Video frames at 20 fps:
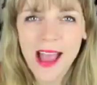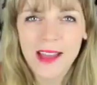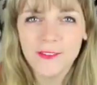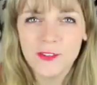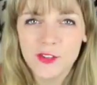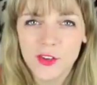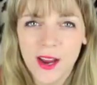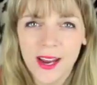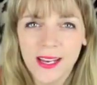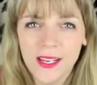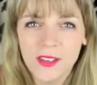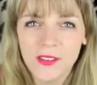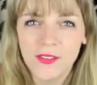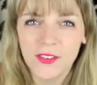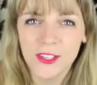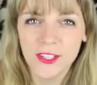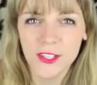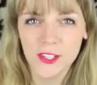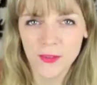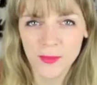I've trained
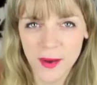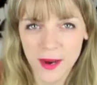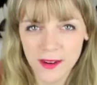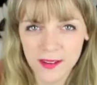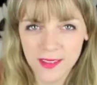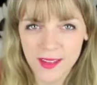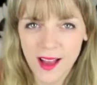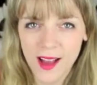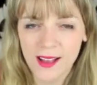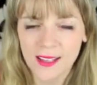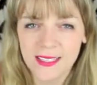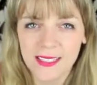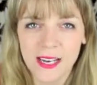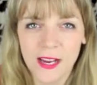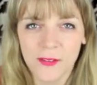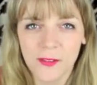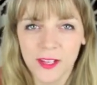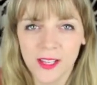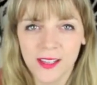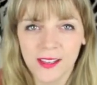for two marathons and
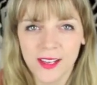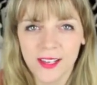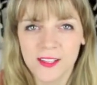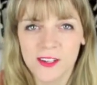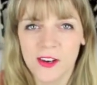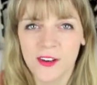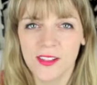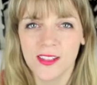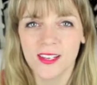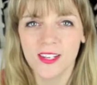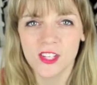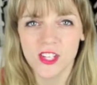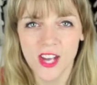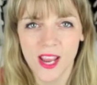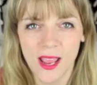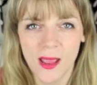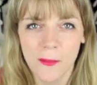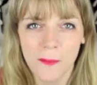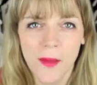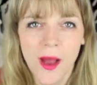I really like to go to the
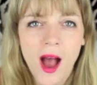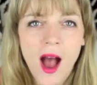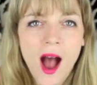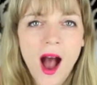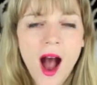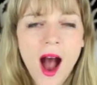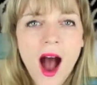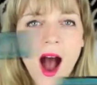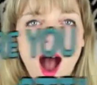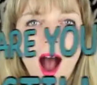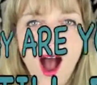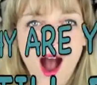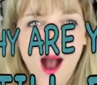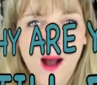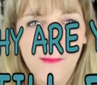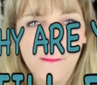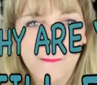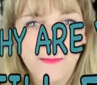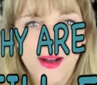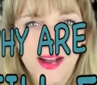gym,
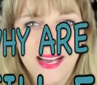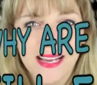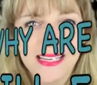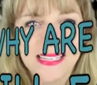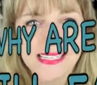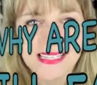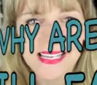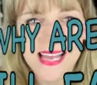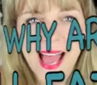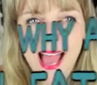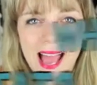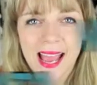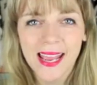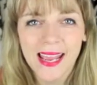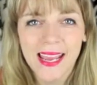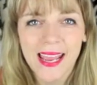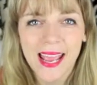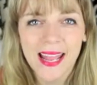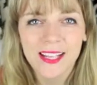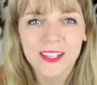um, but
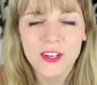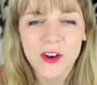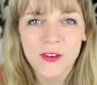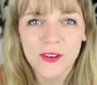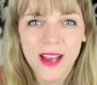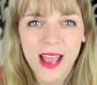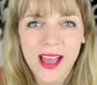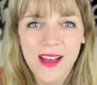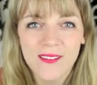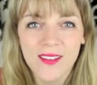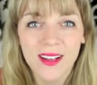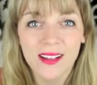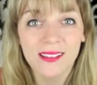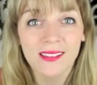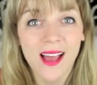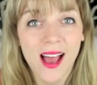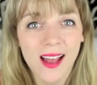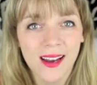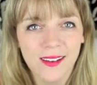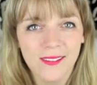I don't have a
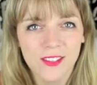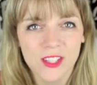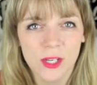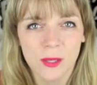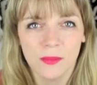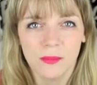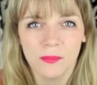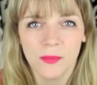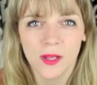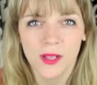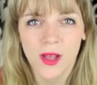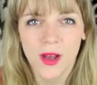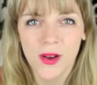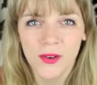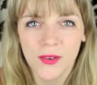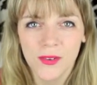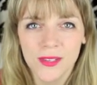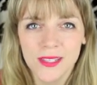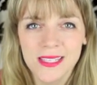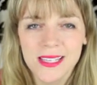lot of gym
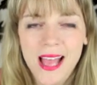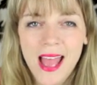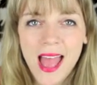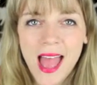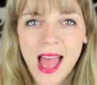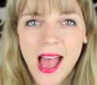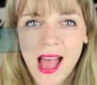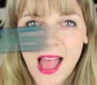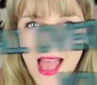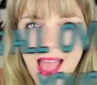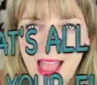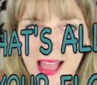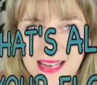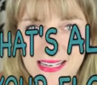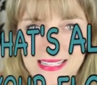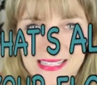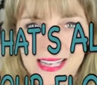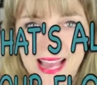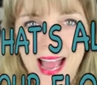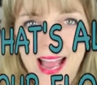clothes
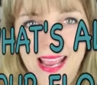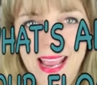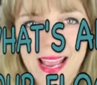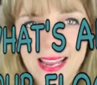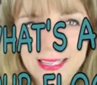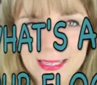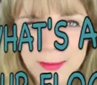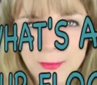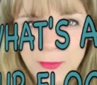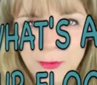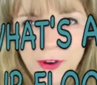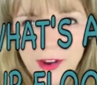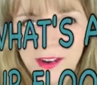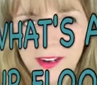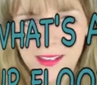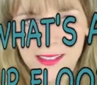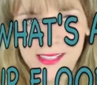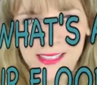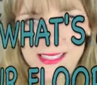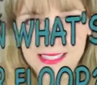and I end up
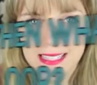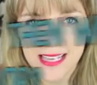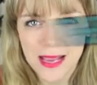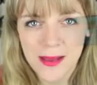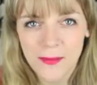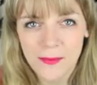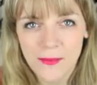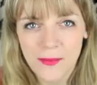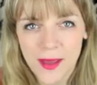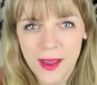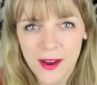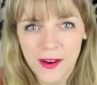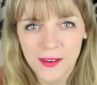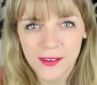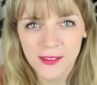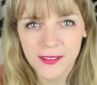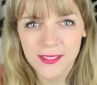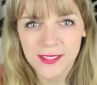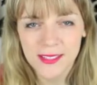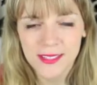wearing the same
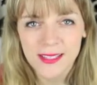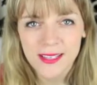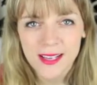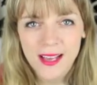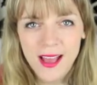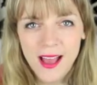pairs